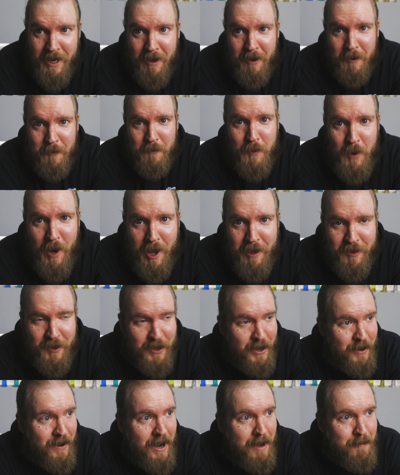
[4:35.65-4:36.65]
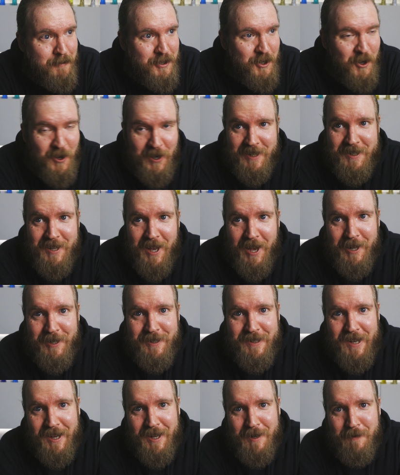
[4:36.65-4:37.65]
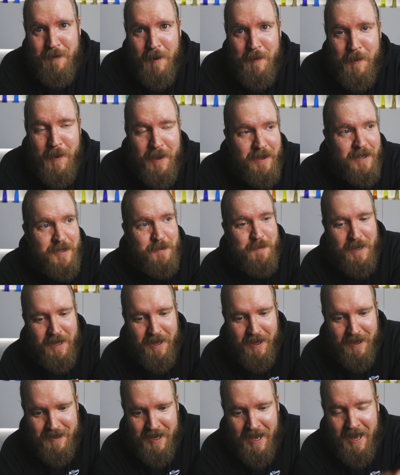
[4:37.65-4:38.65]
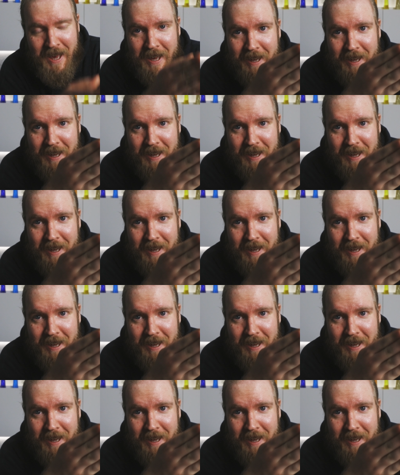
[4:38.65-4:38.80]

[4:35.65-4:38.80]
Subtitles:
out of breath here. I'm so excited talking about this because